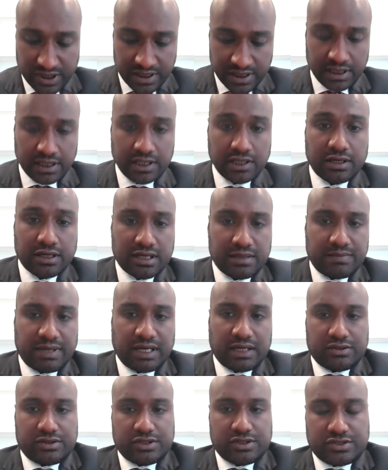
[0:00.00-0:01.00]
early on
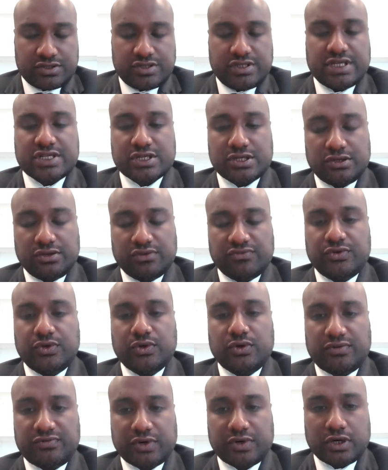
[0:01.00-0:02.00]
about the traditional
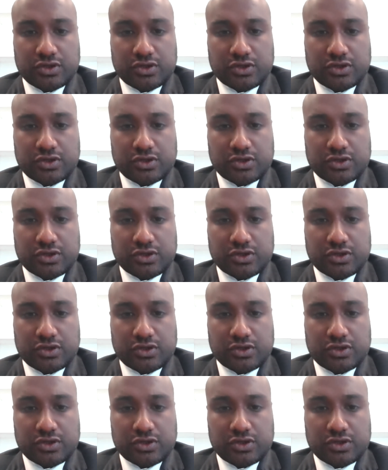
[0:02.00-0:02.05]
view of